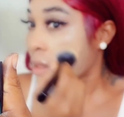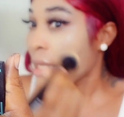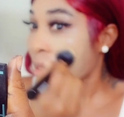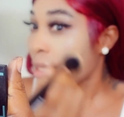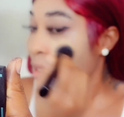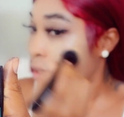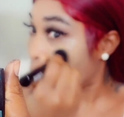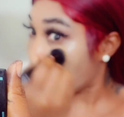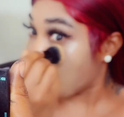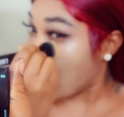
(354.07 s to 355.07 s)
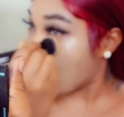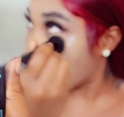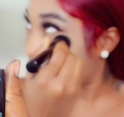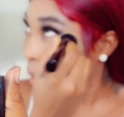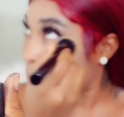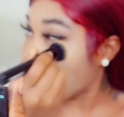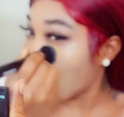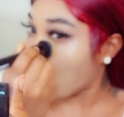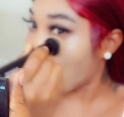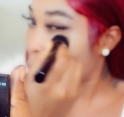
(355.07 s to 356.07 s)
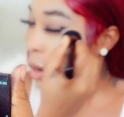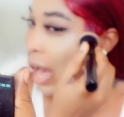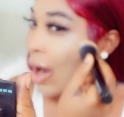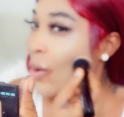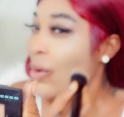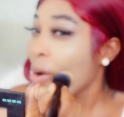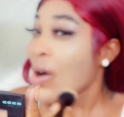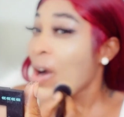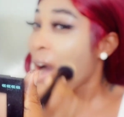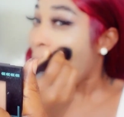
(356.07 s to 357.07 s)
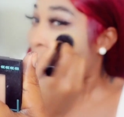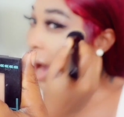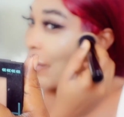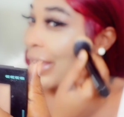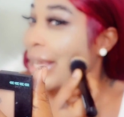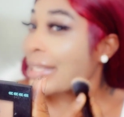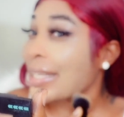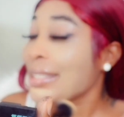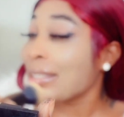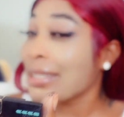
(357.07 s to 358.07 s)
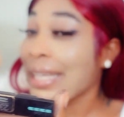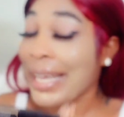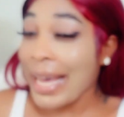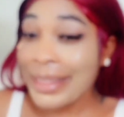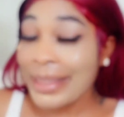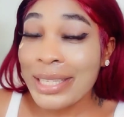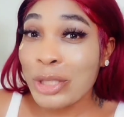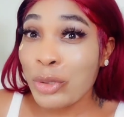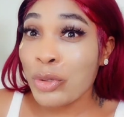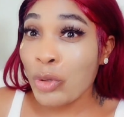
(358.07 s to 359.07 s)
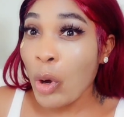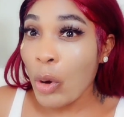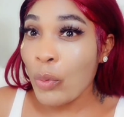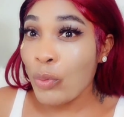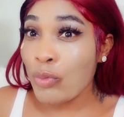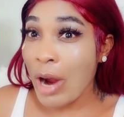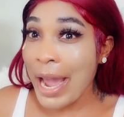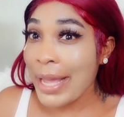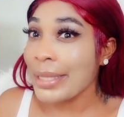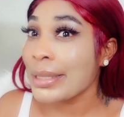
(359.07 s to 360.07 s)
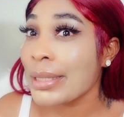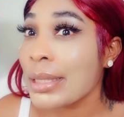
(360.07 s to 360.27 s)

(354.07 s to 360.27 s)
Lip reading: This is just my skin tone. How can this get this so right?